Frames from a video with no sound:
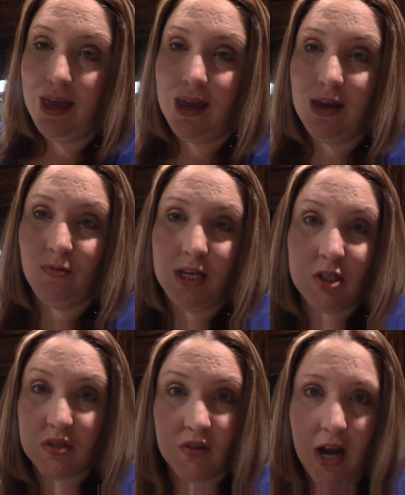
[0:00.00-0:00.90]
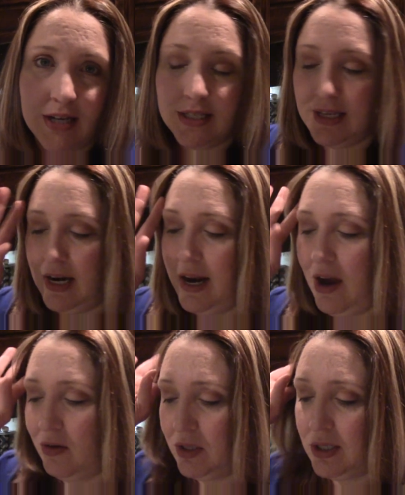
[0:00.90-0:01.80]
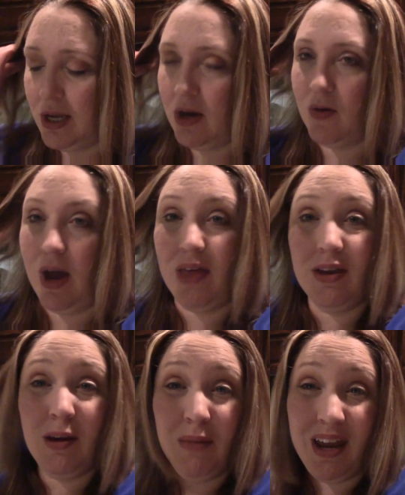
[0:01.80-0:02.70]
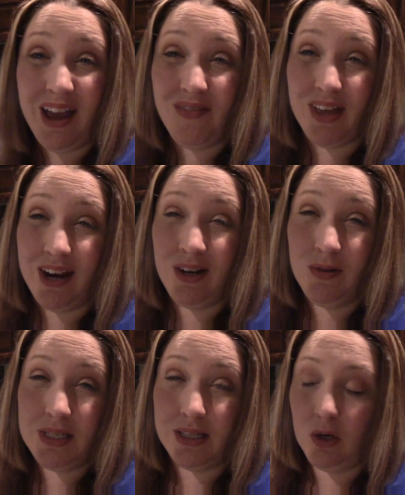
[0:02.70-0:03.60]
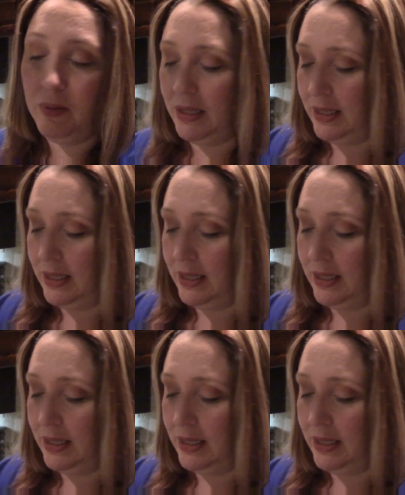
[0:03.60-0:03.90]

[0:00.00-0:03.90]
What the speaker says: And we had just forgotten to set it out. So I think I'm gonna have that. I know it's a little bit